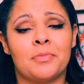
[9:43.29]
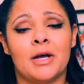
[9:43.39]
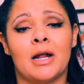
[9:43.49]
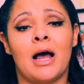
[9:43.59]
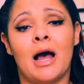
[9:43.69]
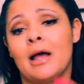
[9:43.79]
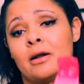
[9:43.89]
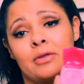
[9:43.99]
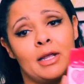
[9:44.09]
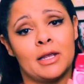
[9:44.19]
but I
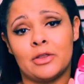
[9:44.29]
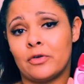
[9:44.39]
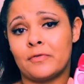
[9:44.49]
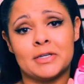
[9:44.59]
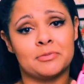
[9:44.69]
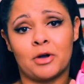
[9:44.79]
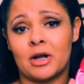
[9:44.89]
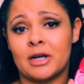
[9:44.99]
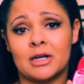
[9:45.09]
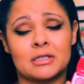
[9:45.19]
don't like either of these
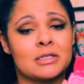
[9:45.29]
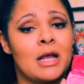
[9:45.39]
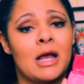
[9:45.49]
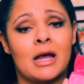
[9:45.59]
products.